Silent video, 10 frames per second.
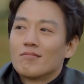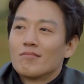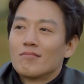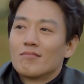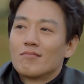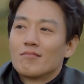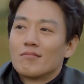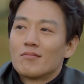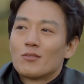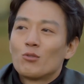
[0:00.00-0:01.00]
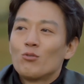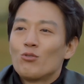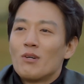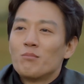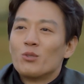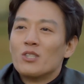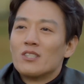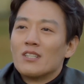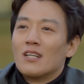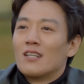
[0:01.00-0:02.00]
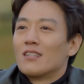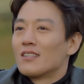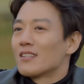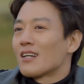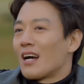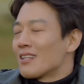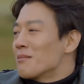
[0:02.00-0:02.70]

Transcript: Meet the detective team's inspector. He is the